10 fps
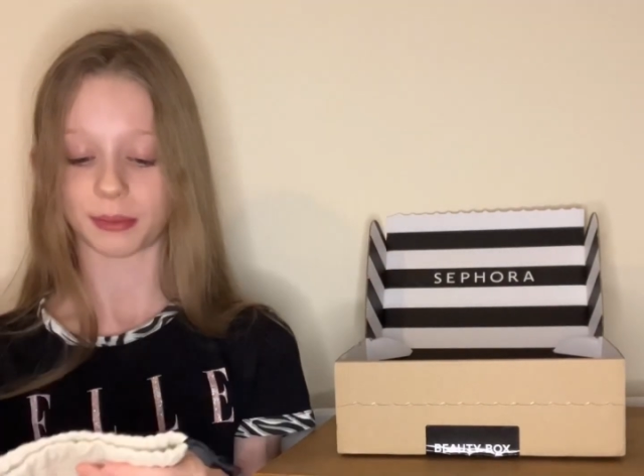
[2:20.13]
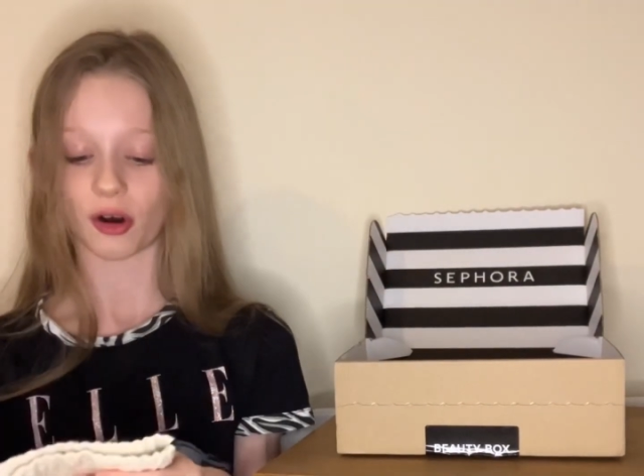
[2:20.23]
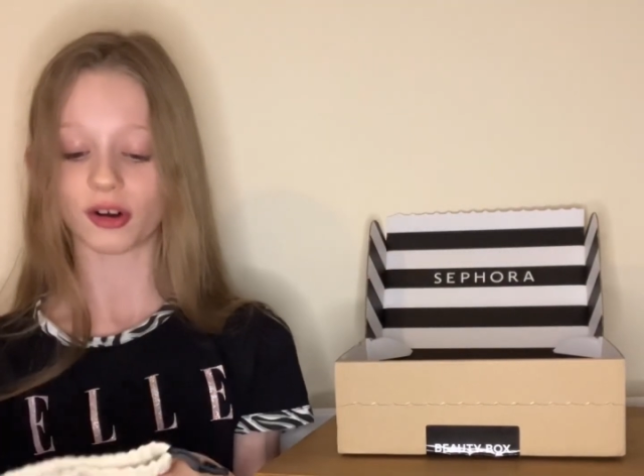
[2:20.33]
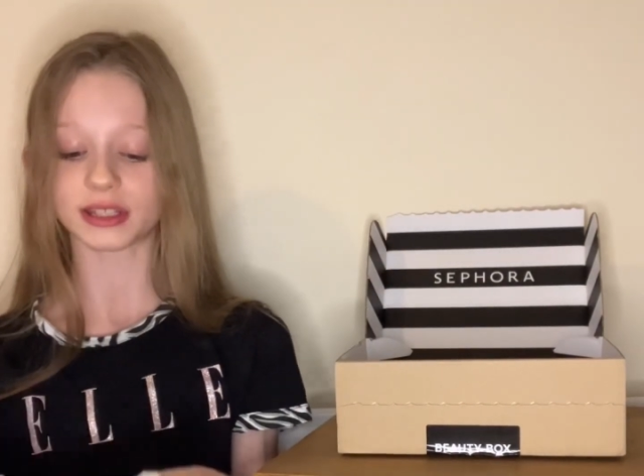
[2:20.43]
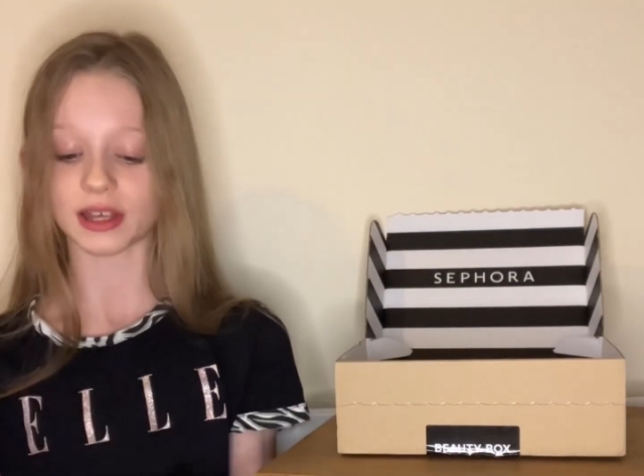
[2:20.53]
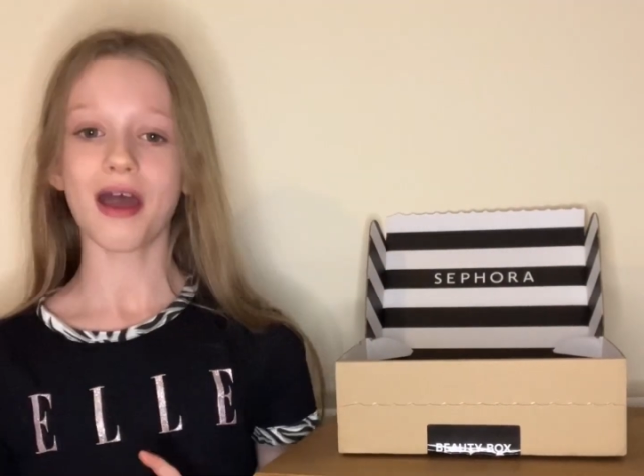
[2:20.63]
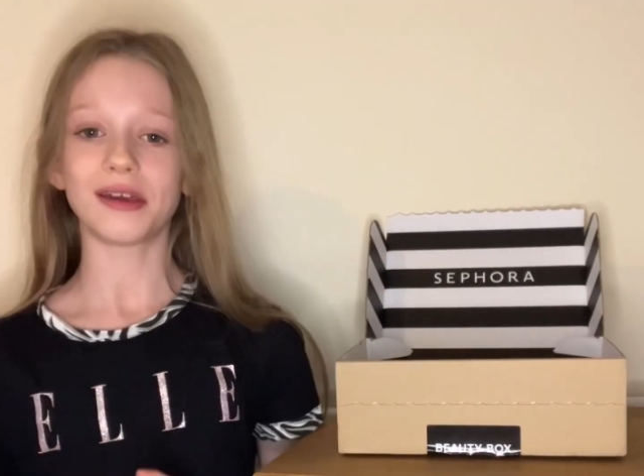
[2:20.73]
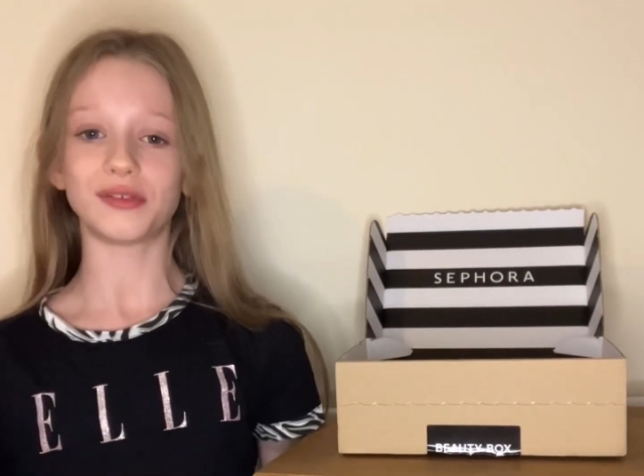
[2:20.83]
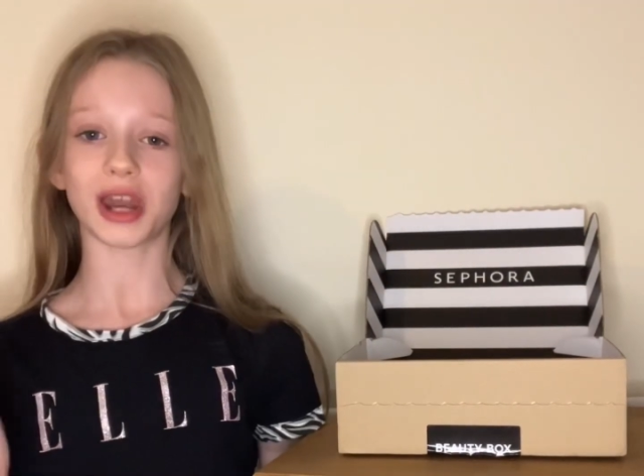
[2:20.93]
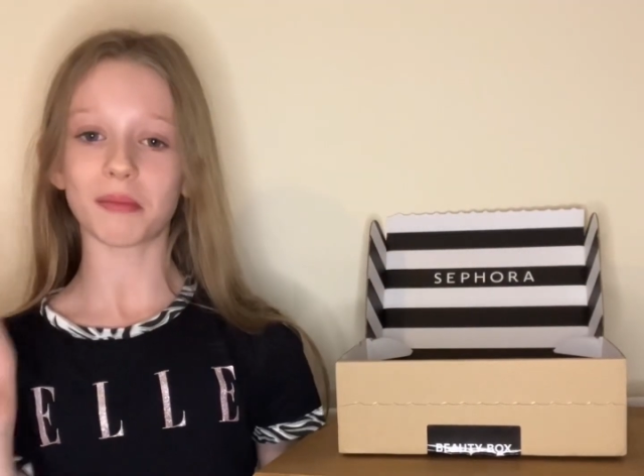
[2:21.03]
Box.
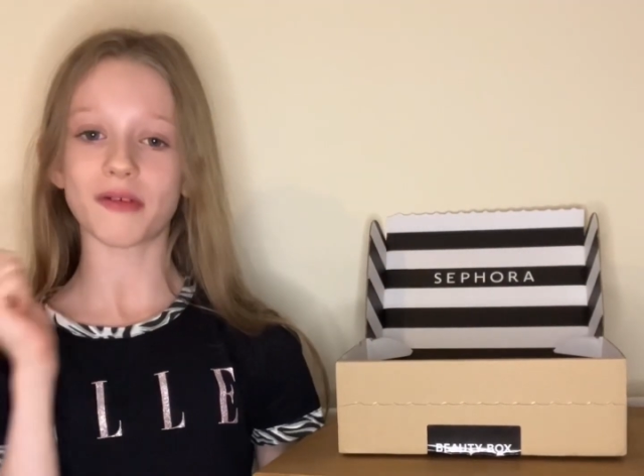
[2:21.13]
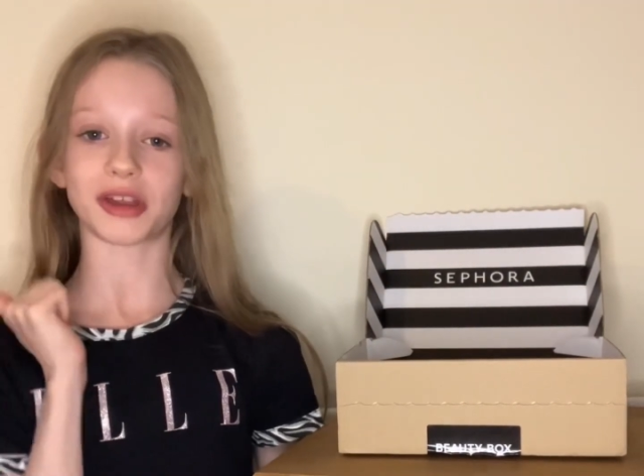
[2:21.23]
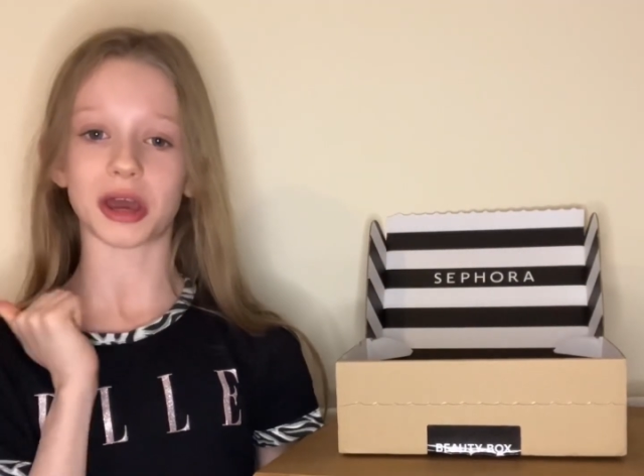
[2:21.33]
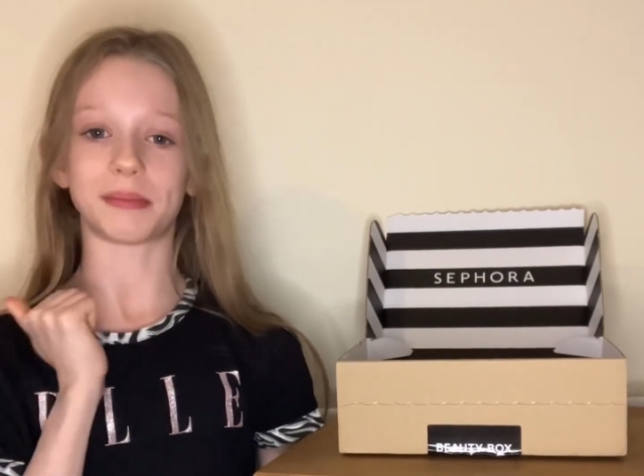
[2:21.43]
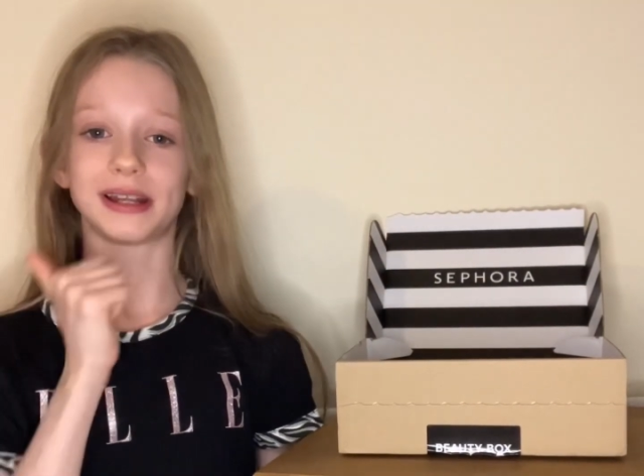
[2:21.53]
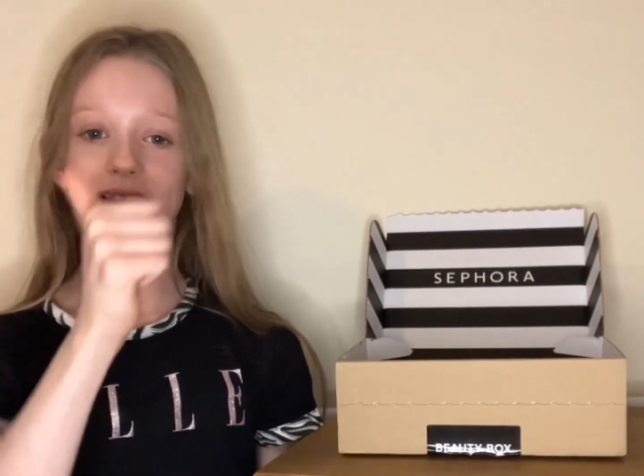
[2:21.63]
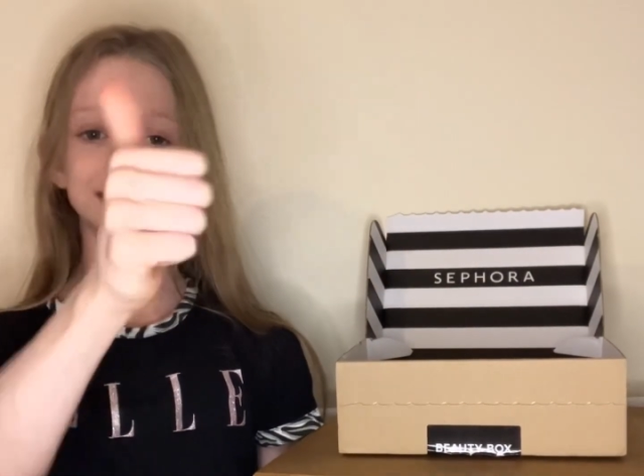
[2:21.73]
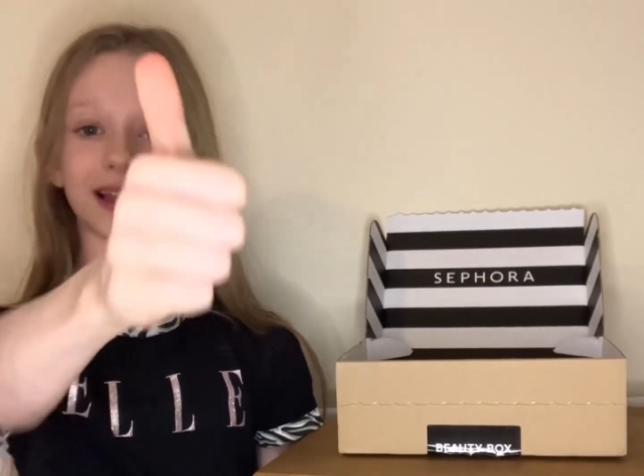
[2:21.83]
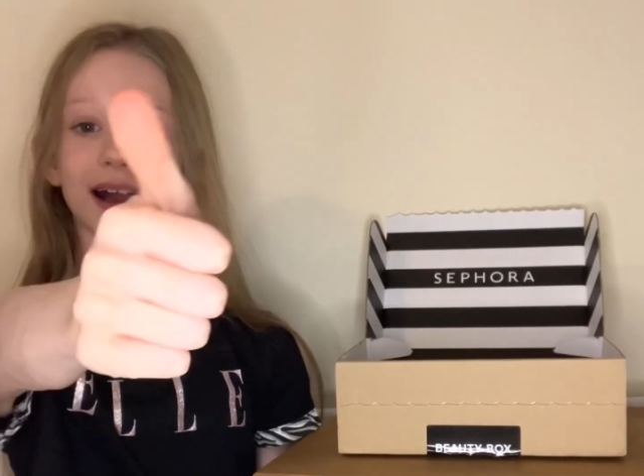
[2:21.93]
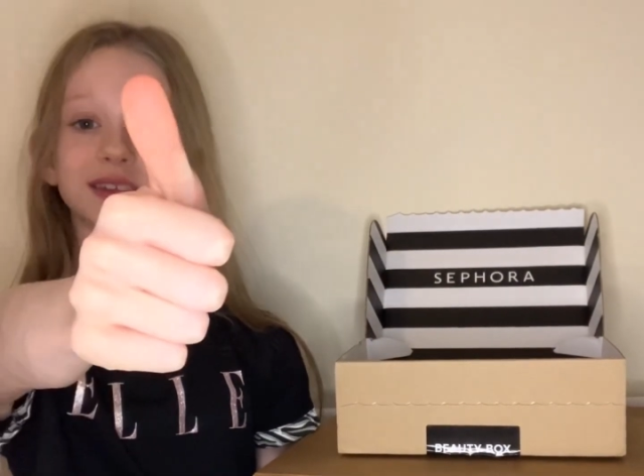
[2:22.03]
If you like my video, please
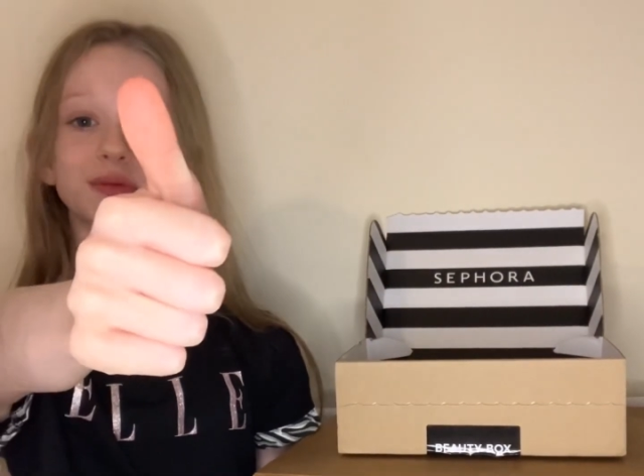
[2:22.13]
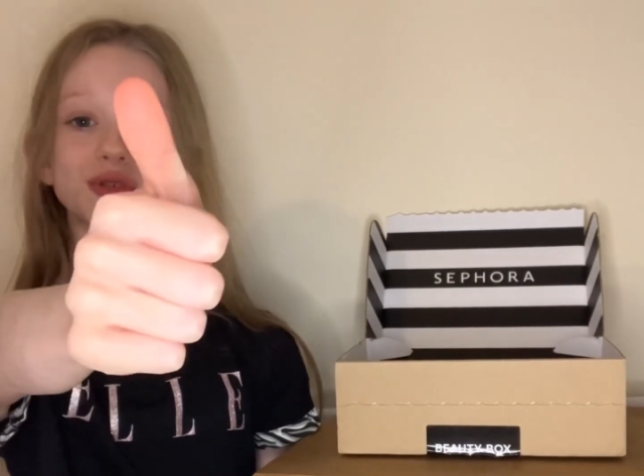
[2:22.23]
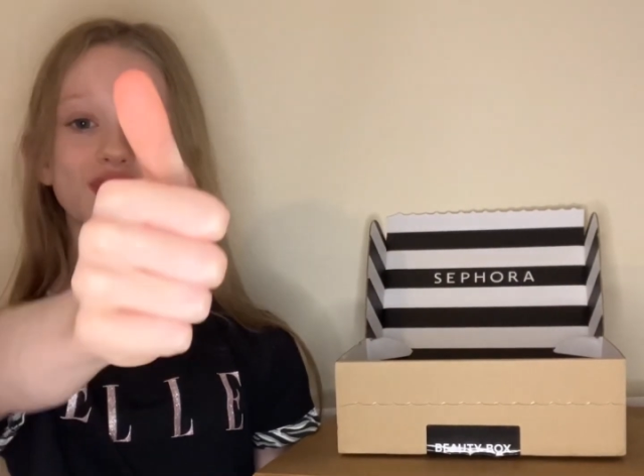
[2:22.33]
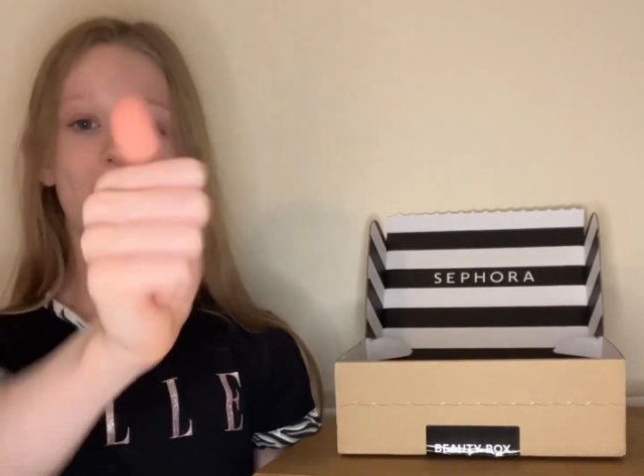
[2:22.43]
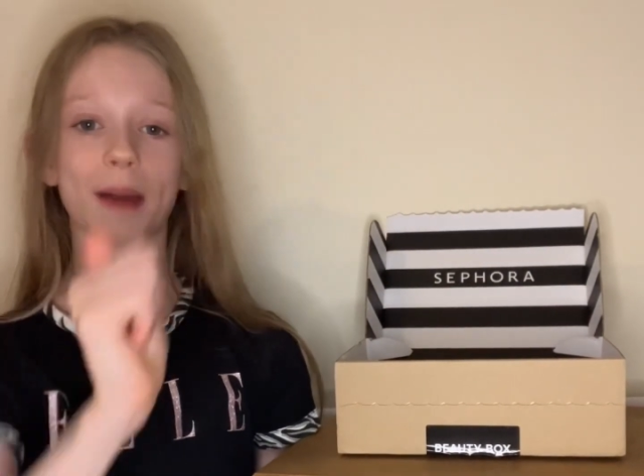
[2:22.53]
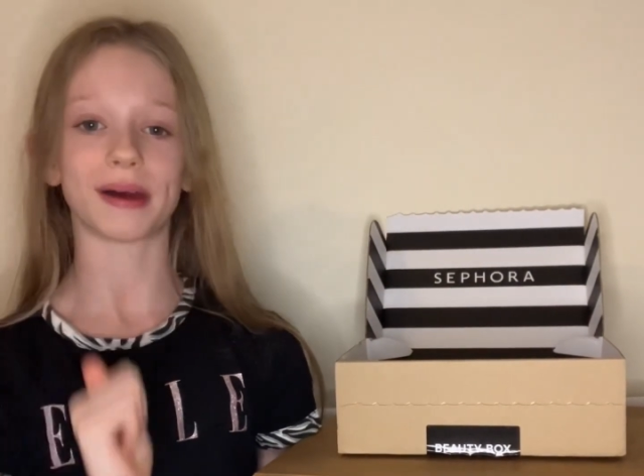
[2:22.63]
like and subscribe,